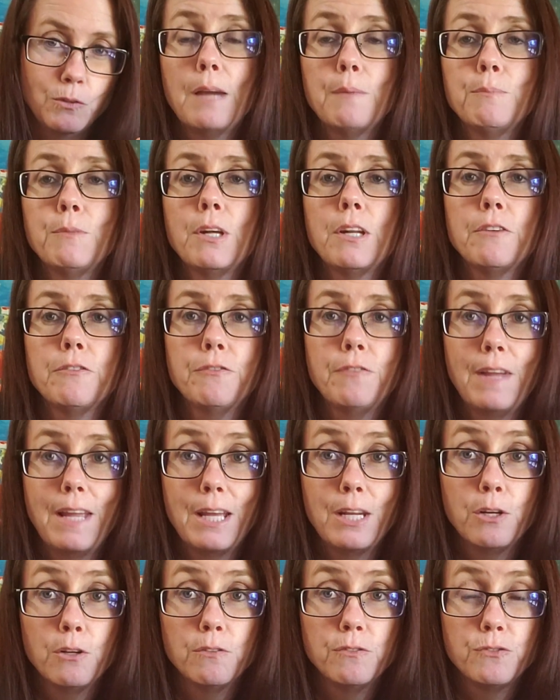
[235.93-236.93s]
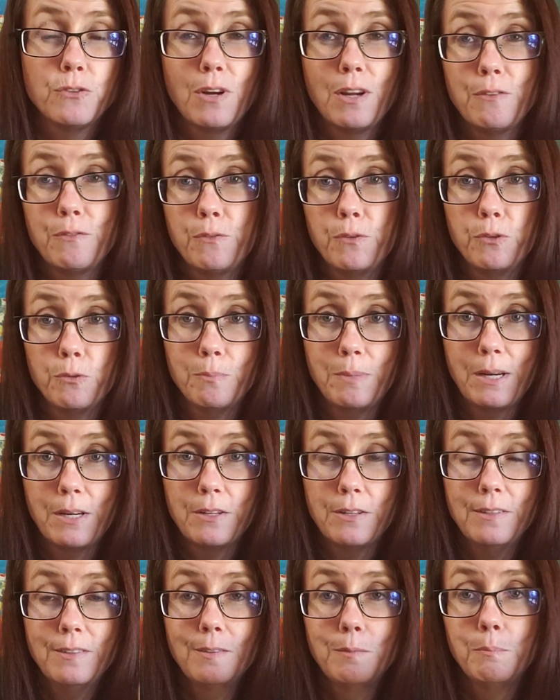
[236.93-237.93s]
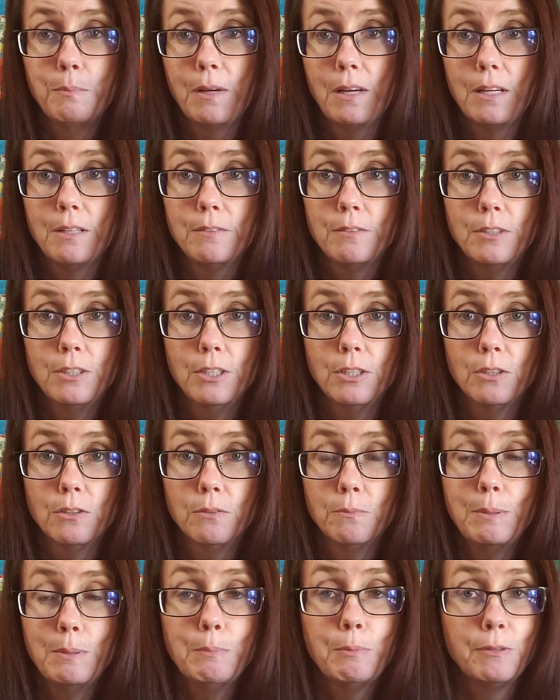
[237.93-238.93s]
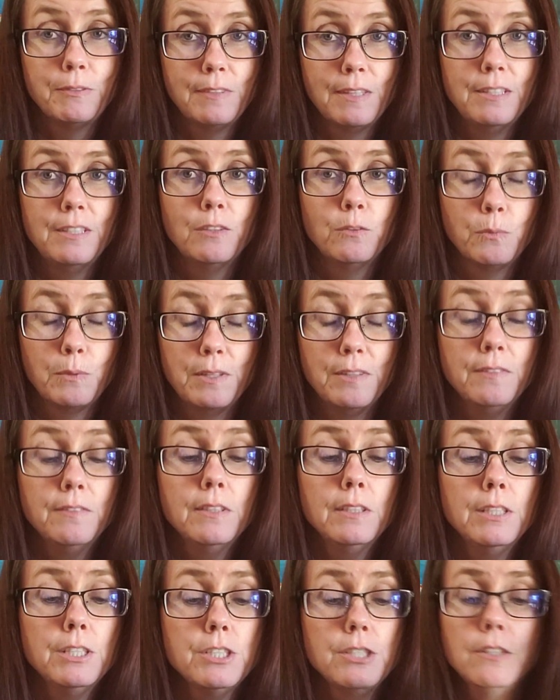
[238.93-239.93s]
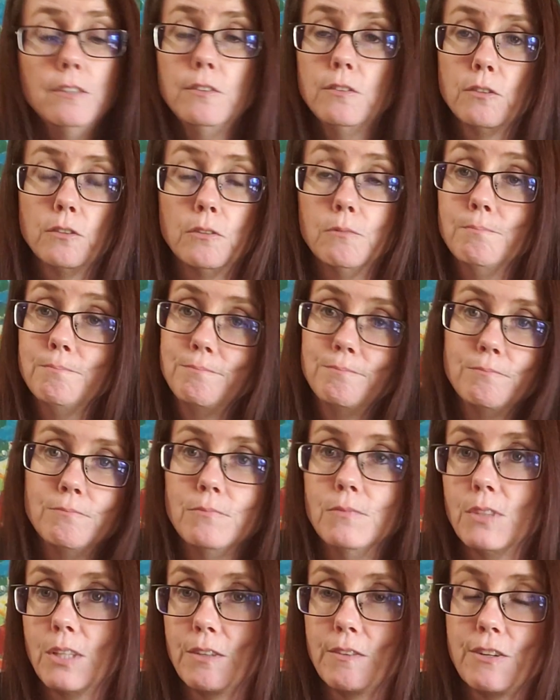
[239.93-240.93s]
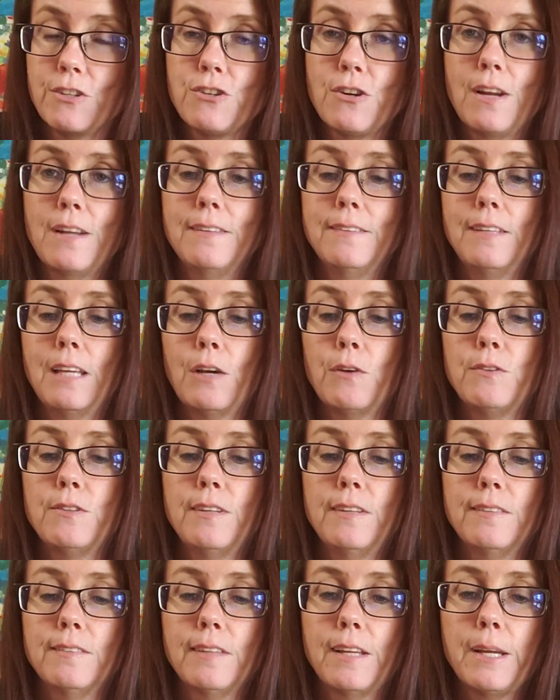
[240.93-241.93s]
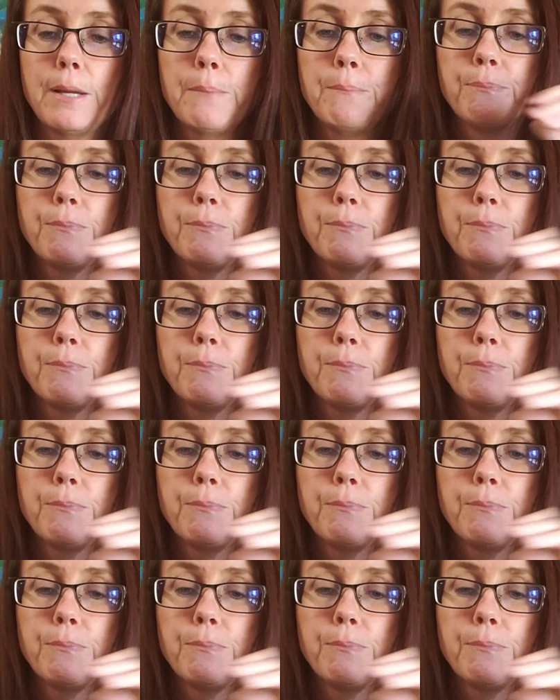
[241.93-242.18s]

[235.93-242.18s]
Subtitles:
I'm not a fan of dried fruit or berries, but you know, people say this one is delicious, so we'll give it a try and see how it tastes like.